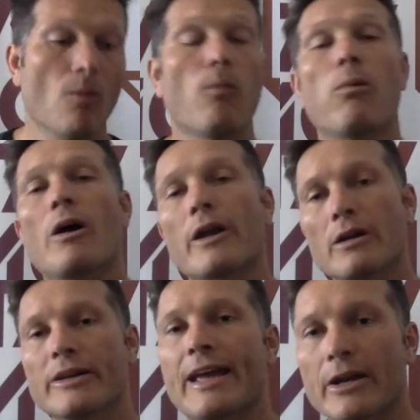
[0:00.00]
Why don't
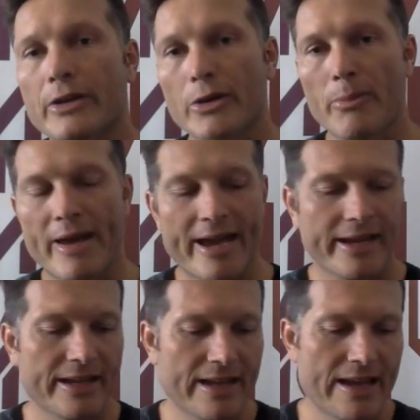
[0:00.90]
I now go
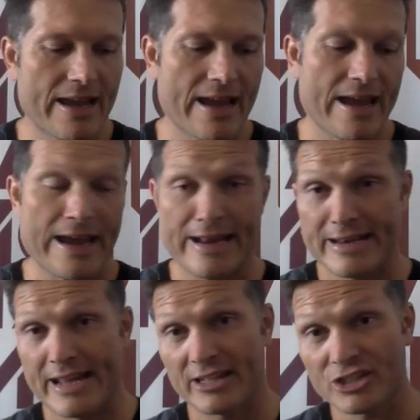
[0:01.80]
back and
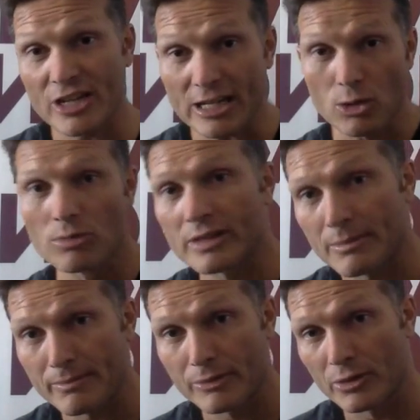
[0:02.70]
now chuck all of
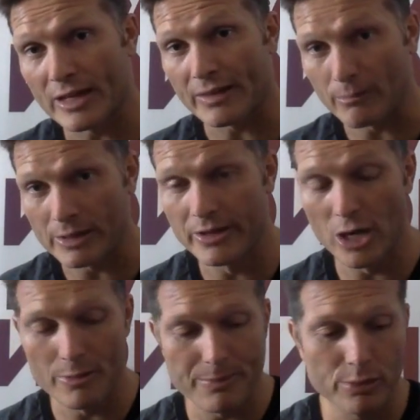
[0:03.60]
them, not out the
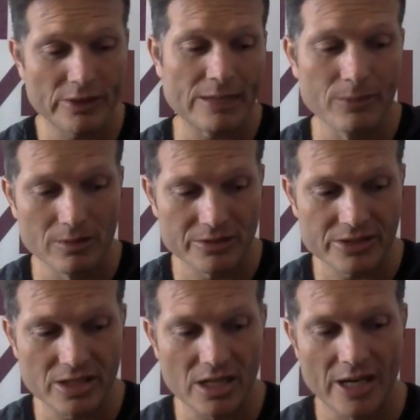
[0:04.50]
window, but put them all
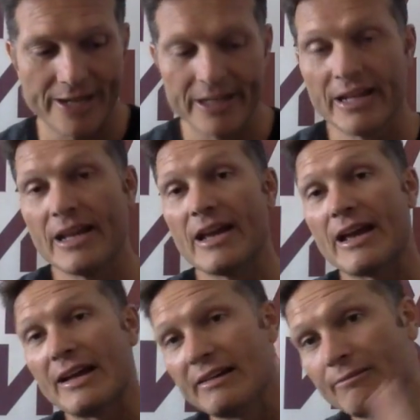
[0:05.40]
aside?
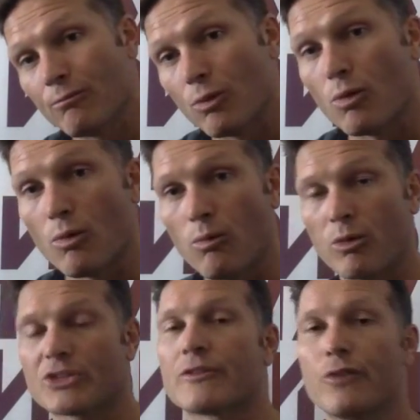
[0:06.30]

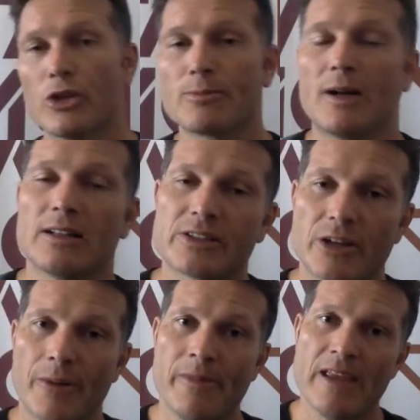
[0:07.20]
What's the first
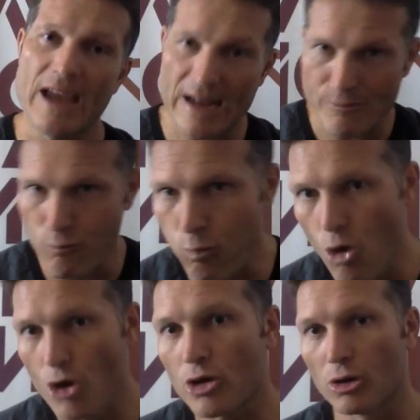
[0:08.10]
milestone? And
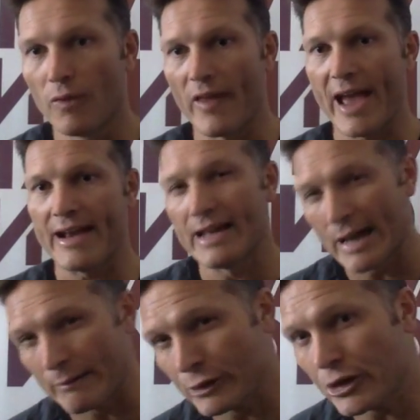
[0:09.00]
work on that
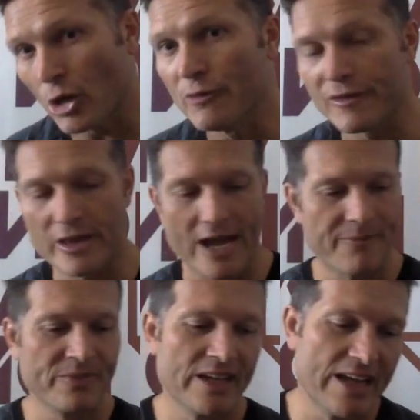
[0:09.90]
and go for
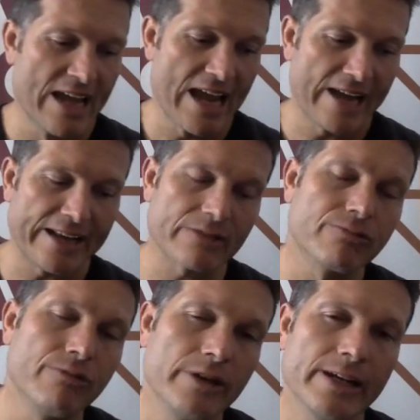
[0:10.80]
that. And that's
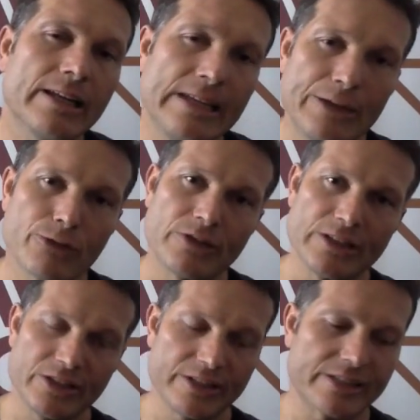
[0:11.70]
really interesting
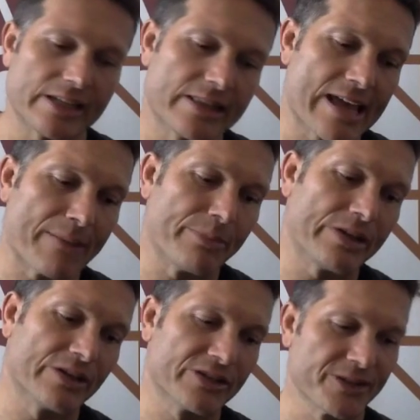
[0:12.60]
she said that,
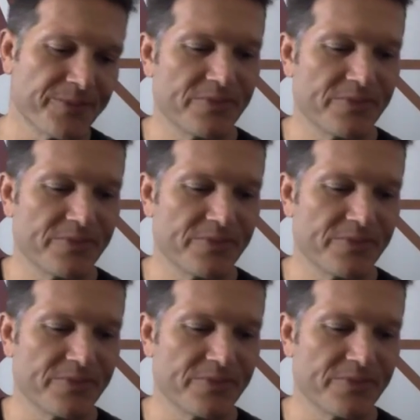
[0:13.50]
because